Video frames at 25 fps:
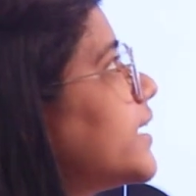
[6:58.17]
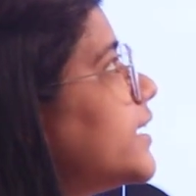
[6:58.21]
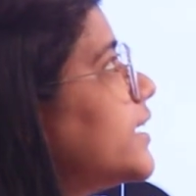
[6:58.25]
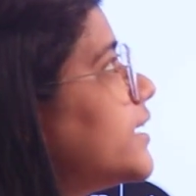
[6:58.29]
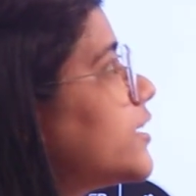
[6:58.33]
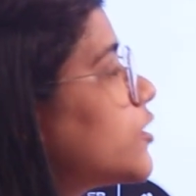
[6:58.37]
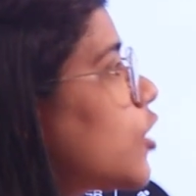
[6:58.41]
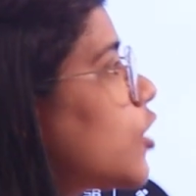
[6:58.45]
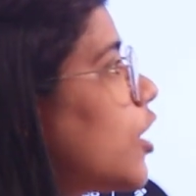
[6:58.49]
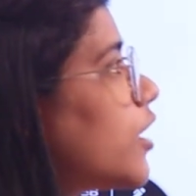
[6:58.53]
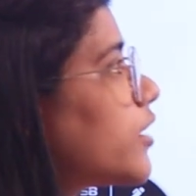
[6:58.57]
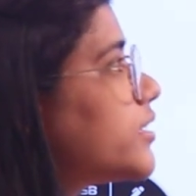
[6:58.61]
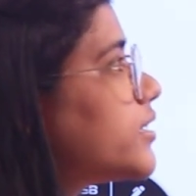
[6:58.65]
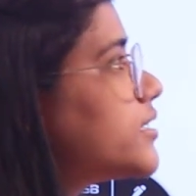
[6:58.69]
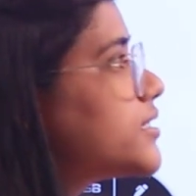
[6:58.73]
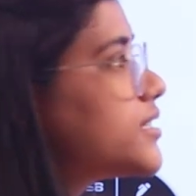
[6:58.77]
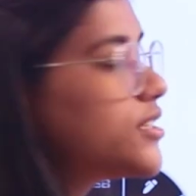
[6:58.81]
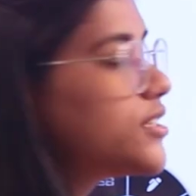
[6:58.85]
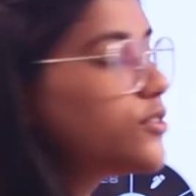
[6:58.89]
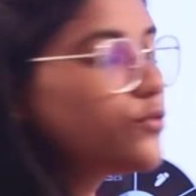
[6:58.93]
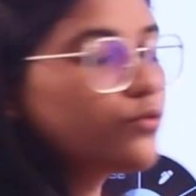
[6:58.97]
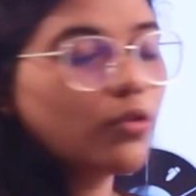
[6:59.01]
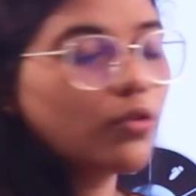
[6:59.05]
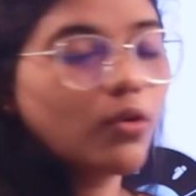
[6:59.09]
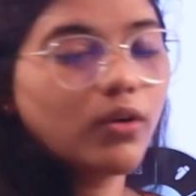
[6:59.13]
in
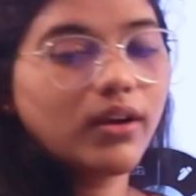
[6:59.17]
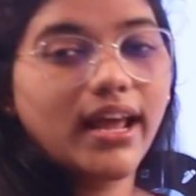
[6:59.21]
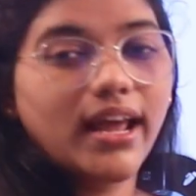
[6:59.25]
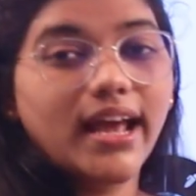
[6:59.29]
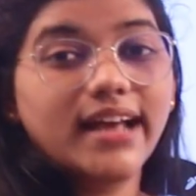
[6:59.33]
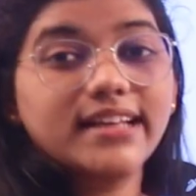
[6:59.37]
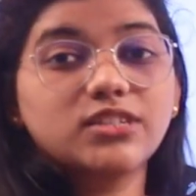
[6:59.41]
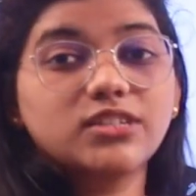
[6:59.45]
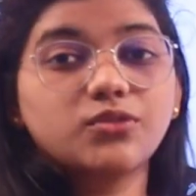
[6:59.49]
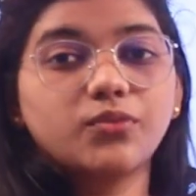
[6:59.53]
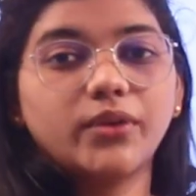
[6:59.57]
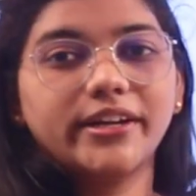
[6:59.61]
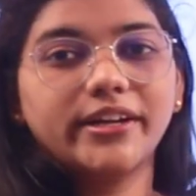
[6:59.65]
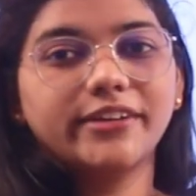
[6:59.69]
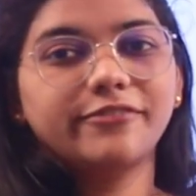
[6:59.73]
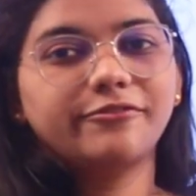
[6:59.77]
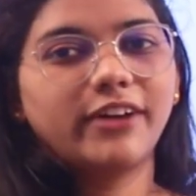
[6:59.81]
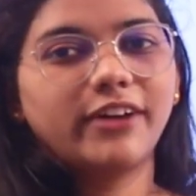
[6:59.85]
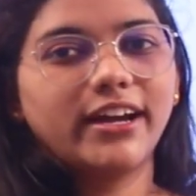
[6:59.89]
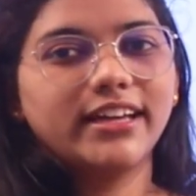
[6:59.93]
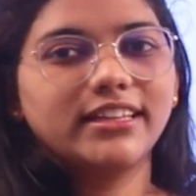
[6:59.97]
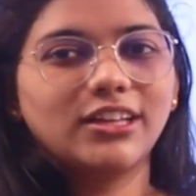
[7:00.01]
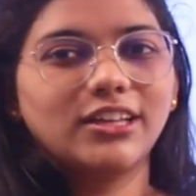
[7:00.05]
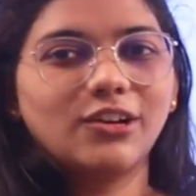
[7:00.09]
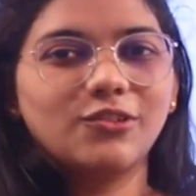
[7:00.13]
Cognizant,
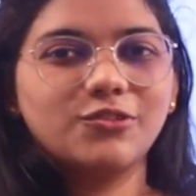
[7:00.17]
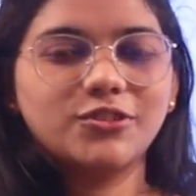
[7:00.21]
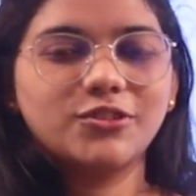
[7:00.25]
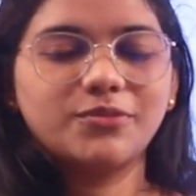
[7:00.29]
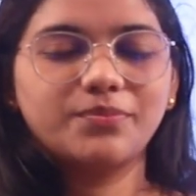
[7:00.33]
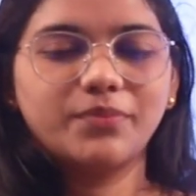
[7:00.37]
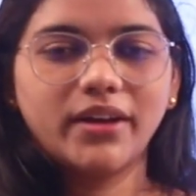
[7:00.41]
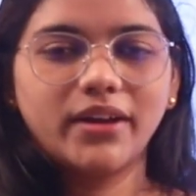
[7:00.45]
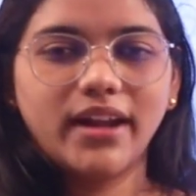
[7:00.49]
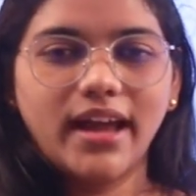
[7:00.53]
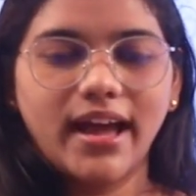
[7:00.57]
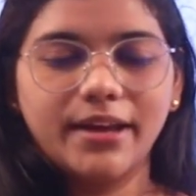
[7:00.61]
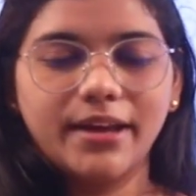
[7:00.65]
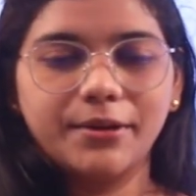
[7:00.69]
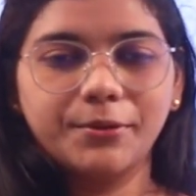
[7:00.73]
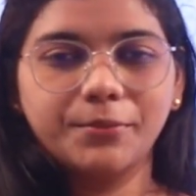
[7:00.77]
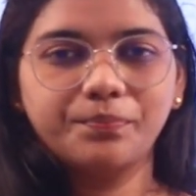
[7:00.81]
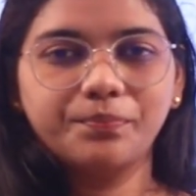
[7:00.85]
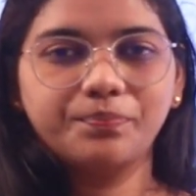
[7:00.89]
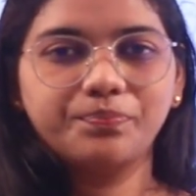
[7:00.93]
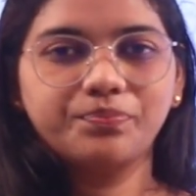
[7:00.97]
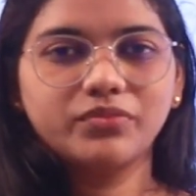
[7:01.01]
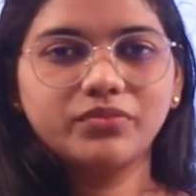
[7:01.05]
4,25,000 per annum.